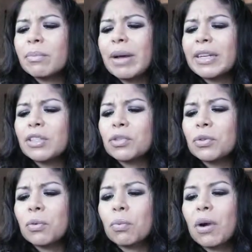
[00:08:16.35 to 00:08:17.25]
by
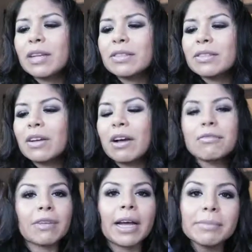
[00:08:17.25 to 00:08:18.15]
Schwarzkopf.
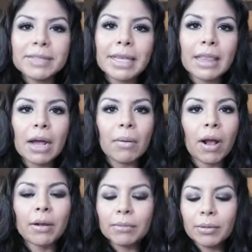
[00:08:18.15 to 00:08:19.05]
I'm saying that
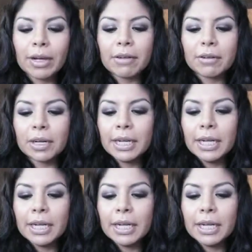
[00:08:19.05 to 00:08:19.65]
wrong. Whatever.